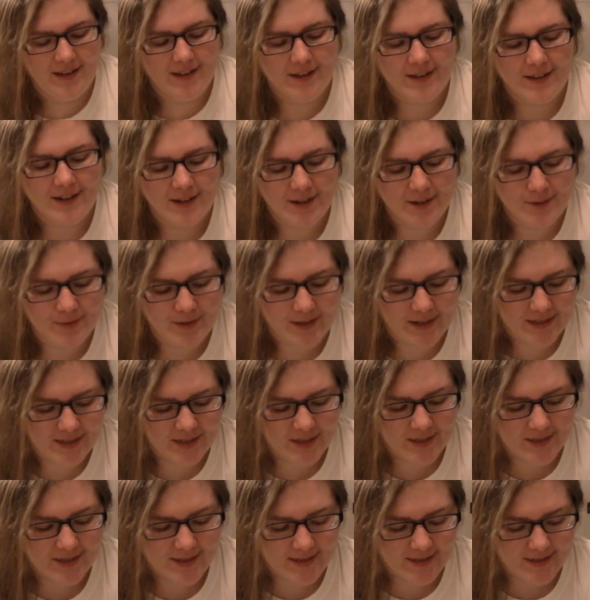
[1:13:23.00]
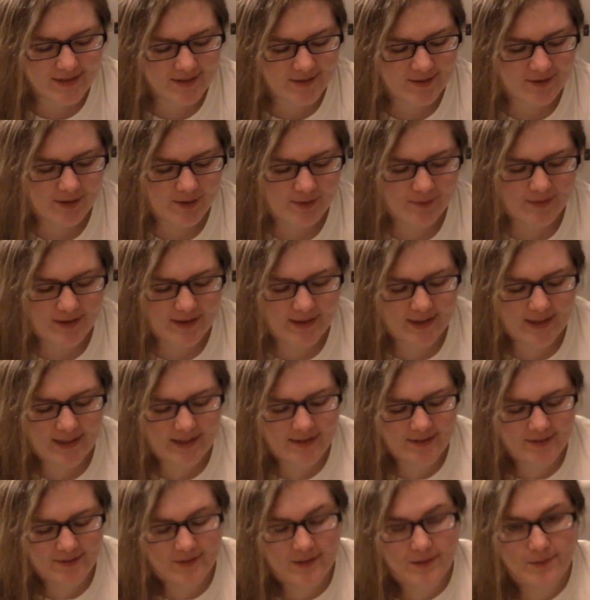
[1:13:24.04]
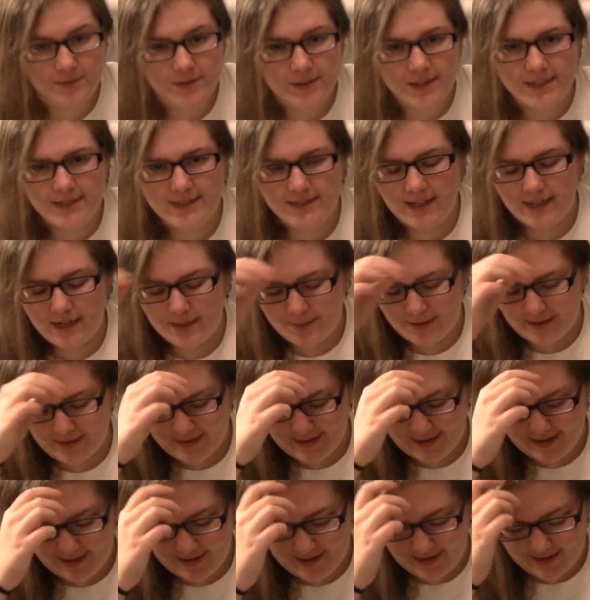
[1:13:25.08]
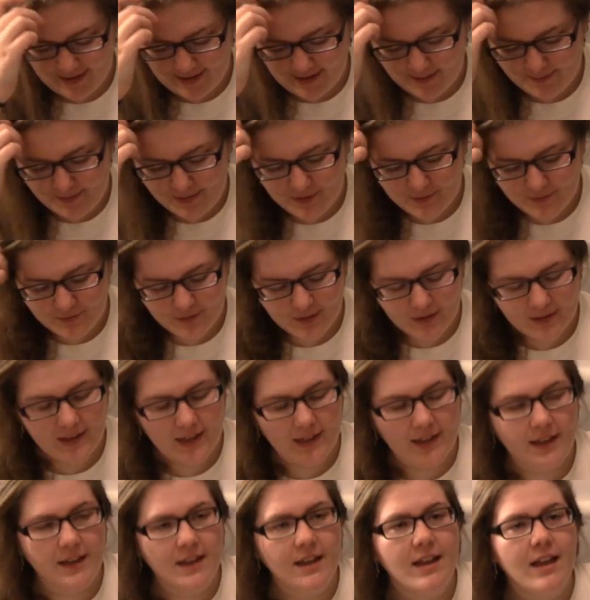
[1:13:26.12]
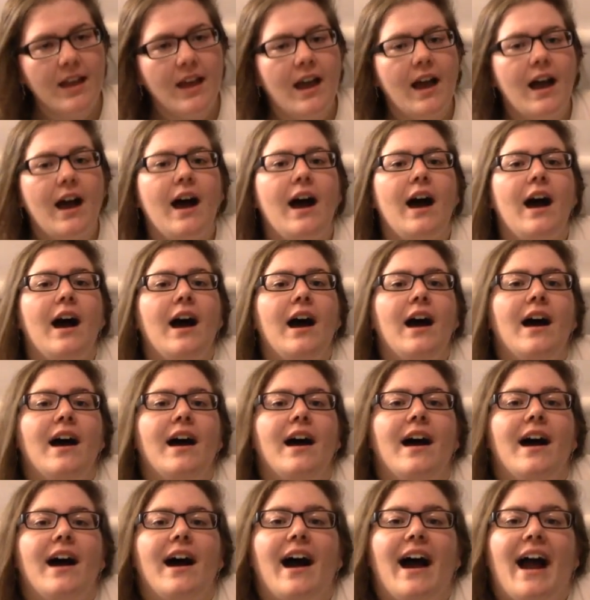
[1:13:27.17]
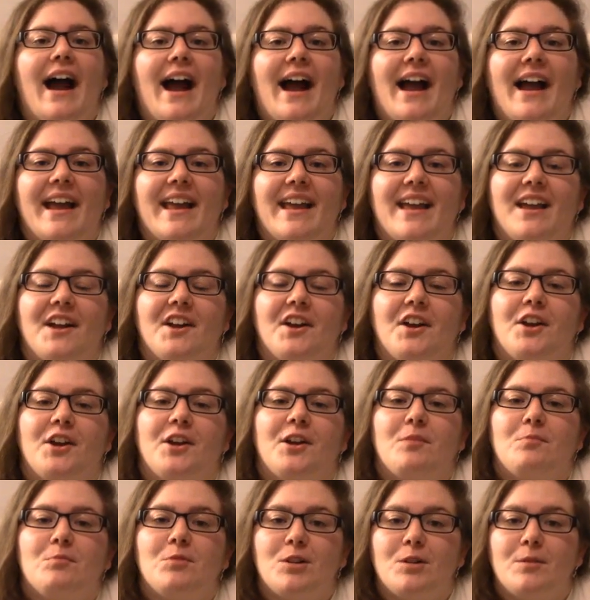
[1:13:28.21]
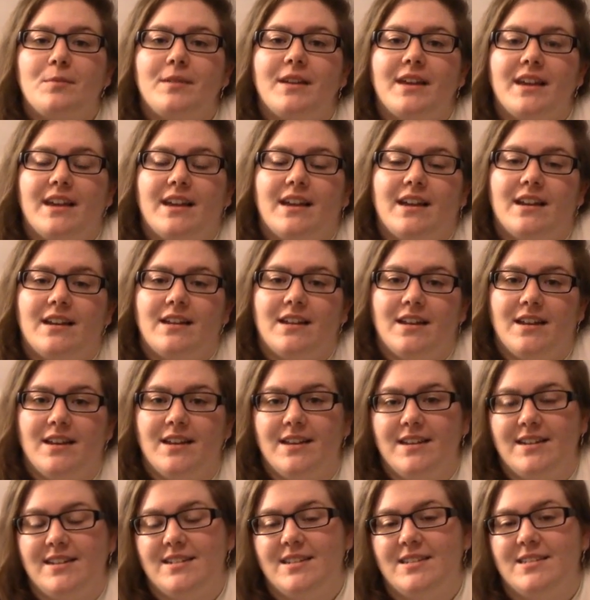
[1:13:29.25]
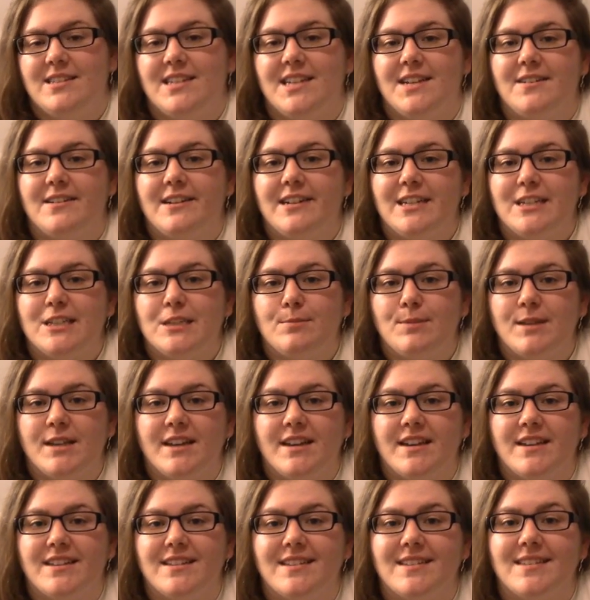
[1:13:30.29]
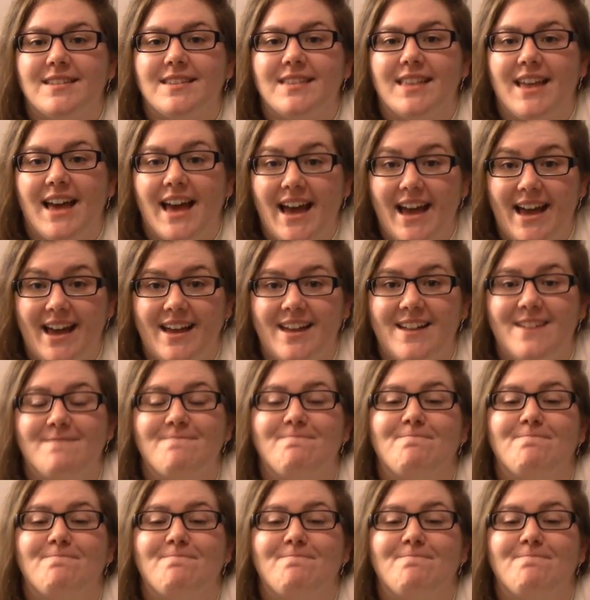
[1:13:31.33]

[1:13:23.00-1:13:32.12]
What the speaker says: good ones she's going to release, so I'm really excited about that. And I've been really eyeing her mermaid series because that